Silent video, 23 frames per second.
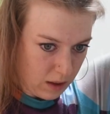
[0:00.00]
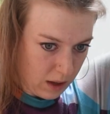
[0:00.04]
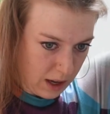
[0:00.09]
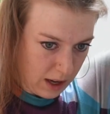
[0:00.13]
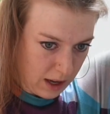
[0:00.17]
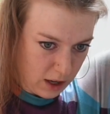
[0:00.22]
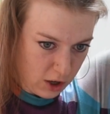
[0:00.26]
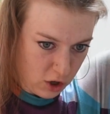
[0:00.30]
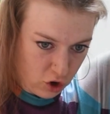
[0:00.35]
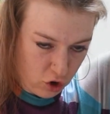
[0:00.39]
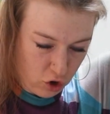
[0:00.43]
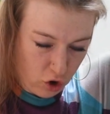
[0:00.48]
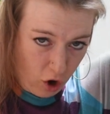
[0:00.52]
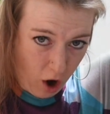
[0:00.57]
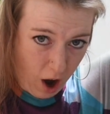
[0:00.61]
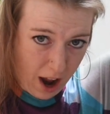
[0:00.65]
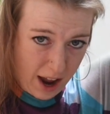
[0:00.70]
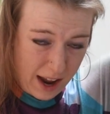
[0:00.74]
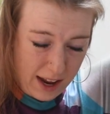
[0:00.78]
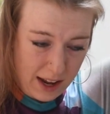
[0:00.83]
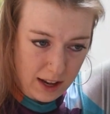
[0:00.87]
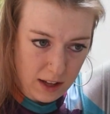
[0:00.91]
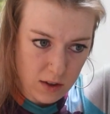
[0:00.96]
And
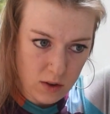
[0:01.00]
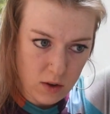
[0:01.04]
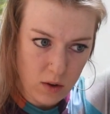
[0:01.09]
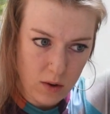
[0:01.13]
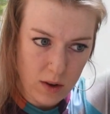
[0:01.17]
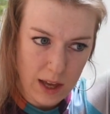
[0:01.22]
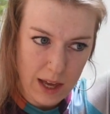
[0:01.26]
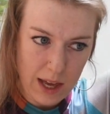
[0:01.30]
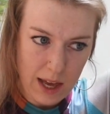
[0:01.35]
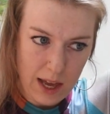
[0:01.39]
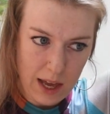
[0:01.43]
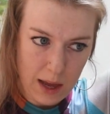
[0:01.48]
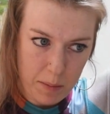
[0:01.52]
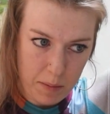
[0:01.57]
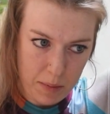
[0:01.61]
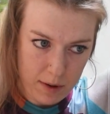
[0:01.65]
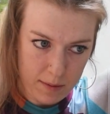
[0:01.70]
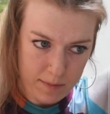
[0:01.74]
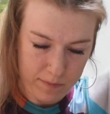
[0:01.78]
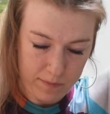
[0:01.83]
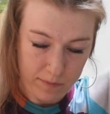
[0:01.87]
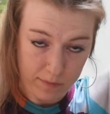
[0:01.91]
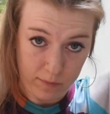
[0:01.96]
try to keep
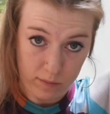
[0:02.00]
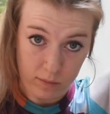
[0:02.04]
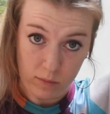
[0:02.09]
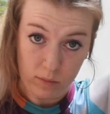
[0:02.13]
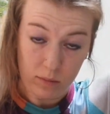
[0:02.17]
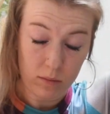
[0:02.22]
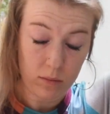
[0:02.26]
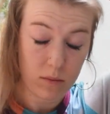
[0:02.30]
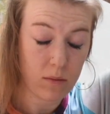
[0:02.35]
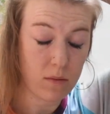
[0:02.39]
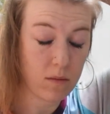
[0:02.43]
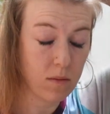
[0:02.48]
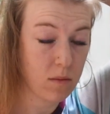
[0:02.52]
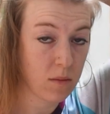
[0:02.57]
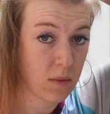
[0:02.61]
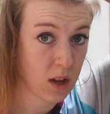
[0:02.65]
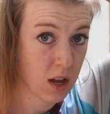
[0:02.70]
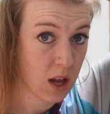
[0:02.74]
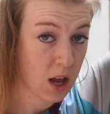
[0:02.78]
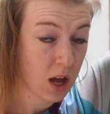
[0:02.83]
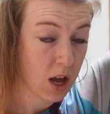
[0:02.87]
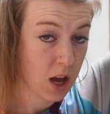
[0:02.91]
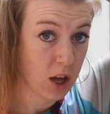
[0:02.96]

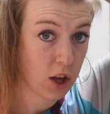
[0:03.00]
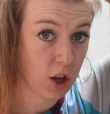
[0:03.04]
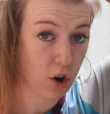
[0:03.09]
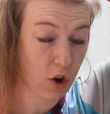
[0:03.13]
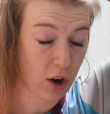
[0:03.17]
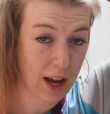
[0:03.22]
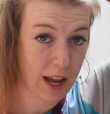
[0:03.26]
your